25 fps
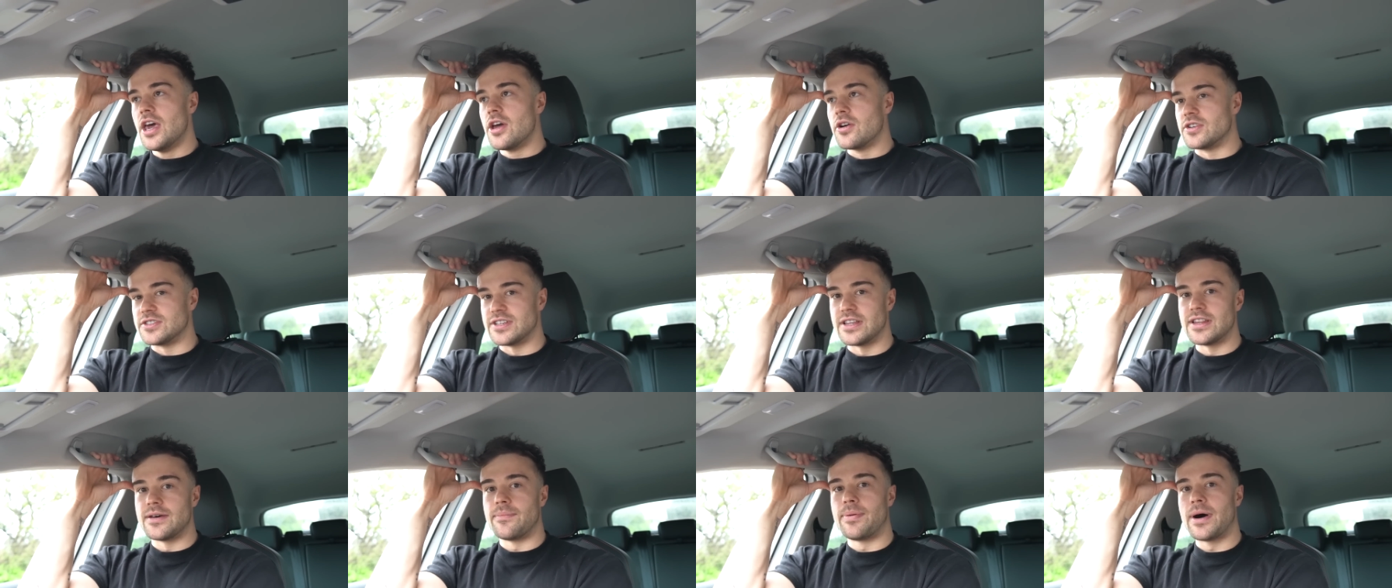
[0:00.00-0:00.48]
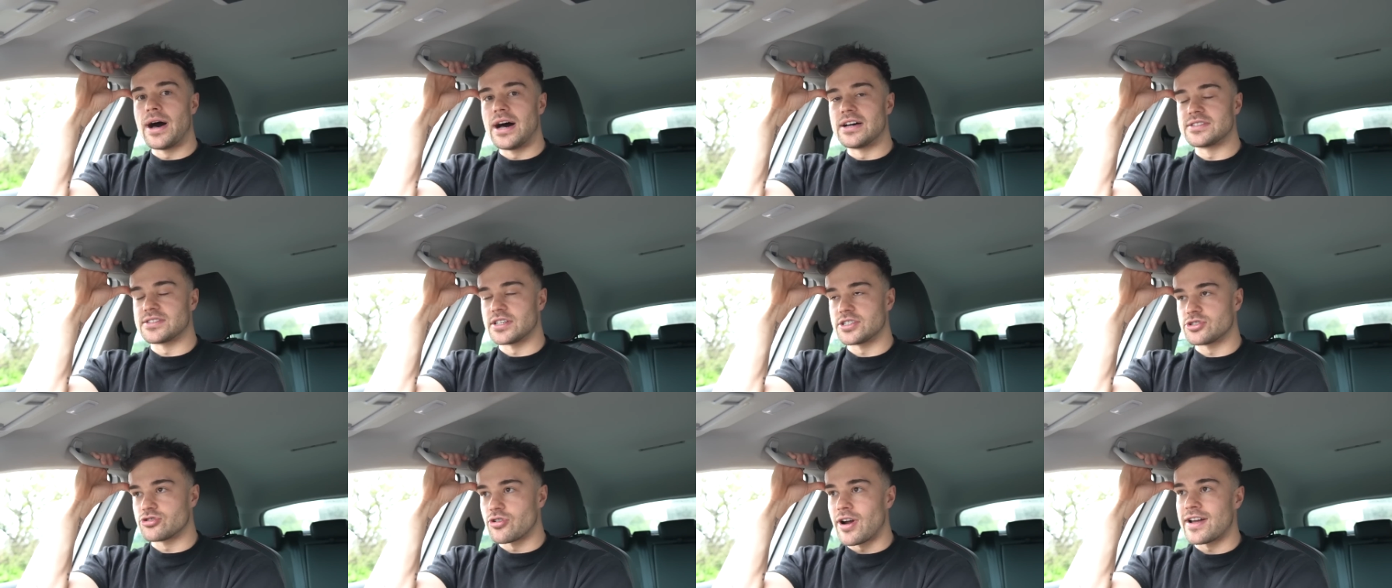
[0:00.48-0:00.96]
Because in the
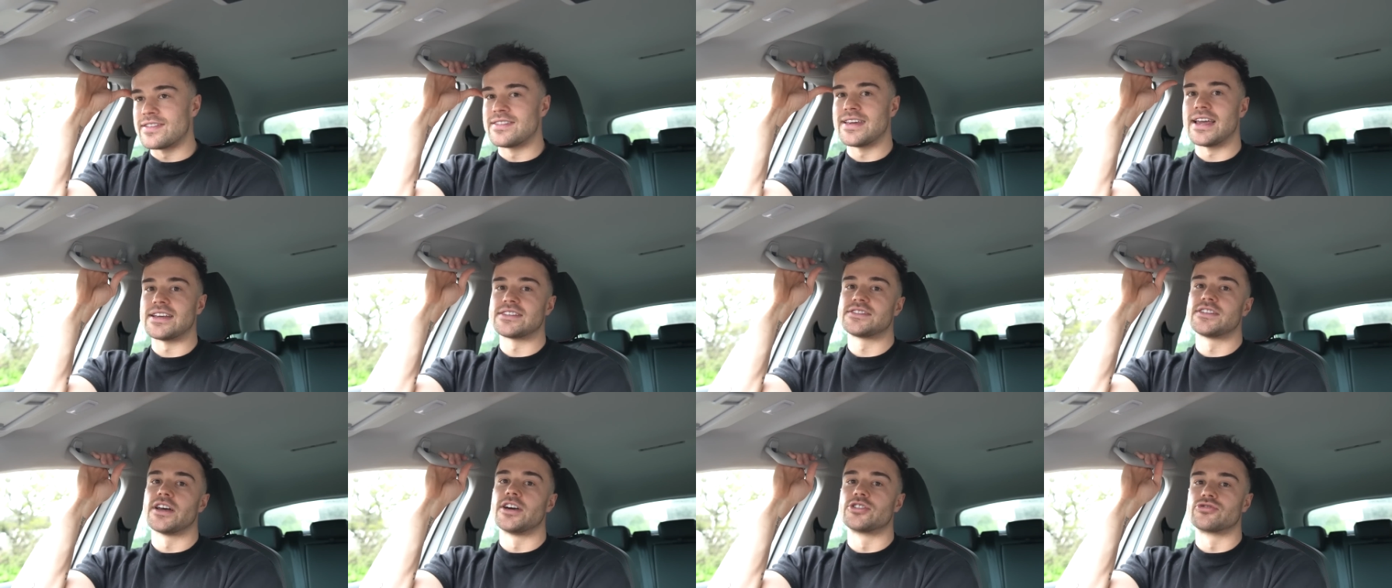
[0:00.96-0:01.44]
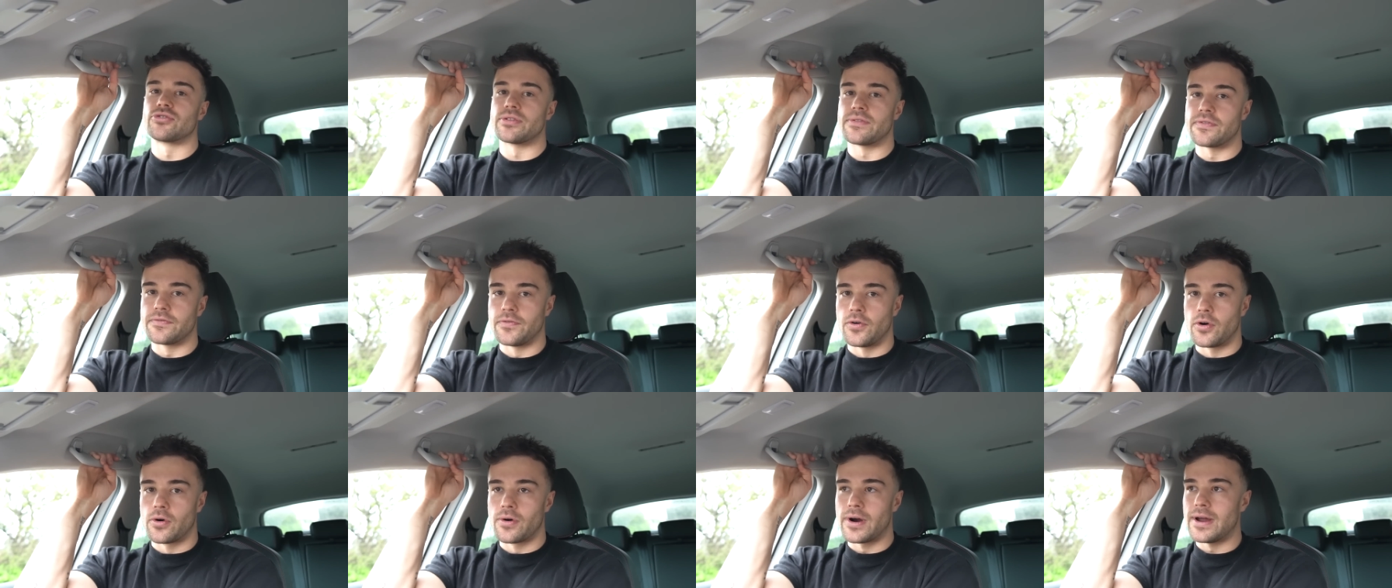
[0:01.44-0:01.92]
past, I tried to get surgery
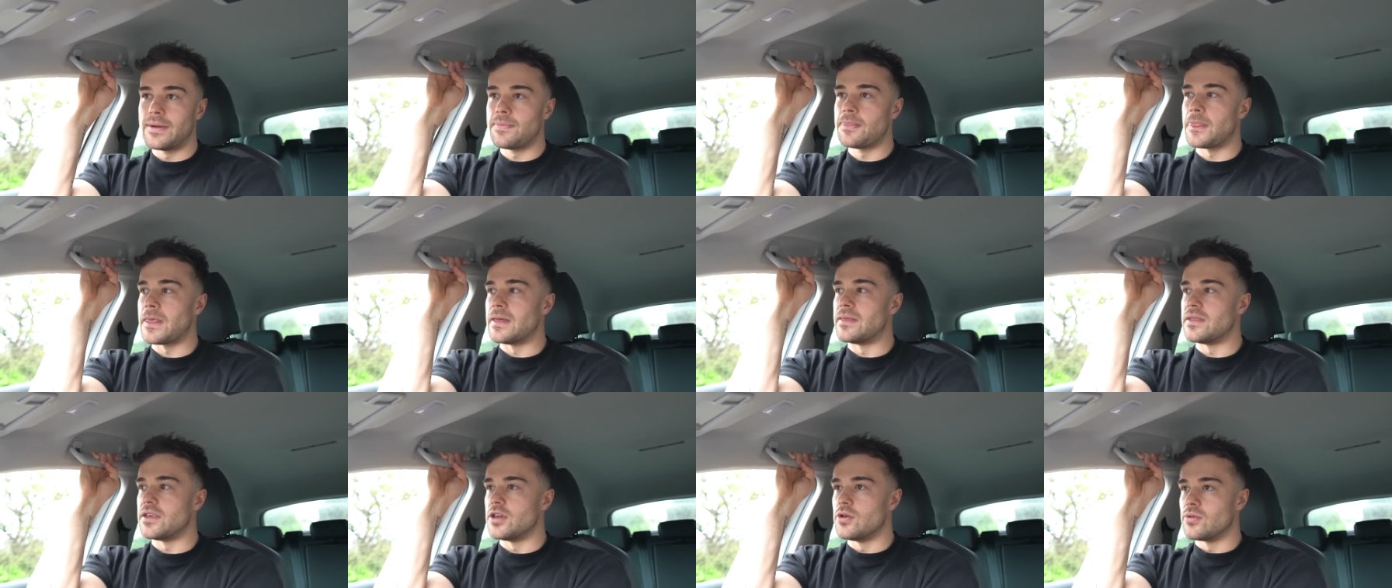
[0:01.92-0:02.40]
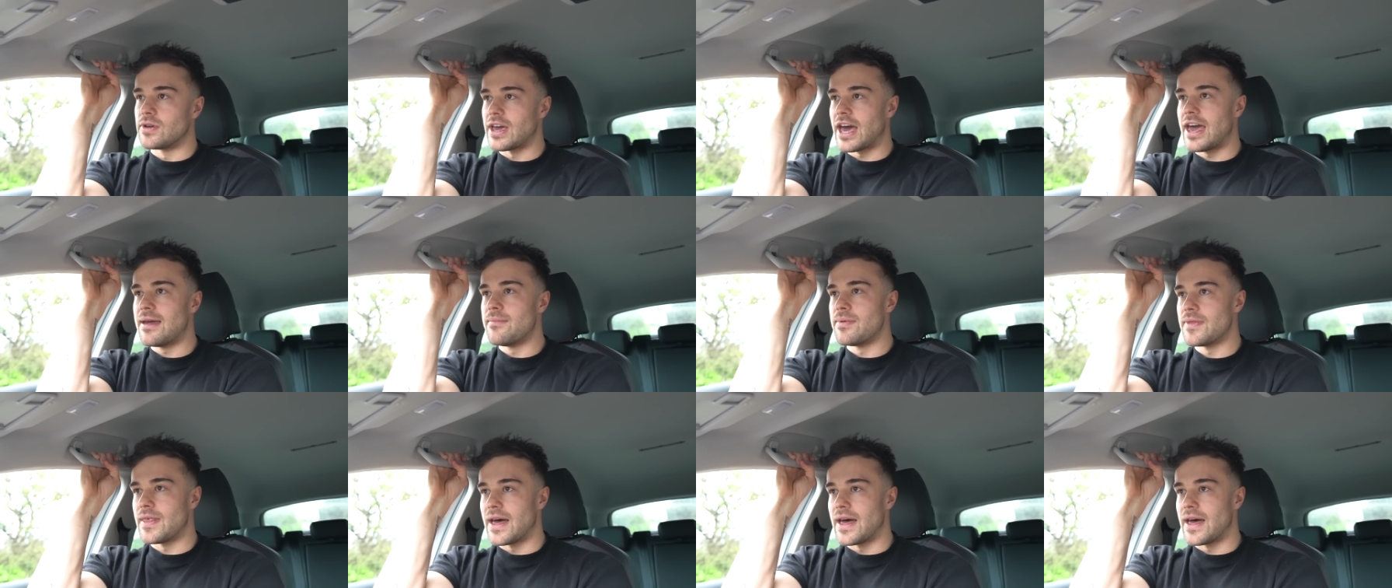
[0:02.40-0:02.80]
for it in the UK,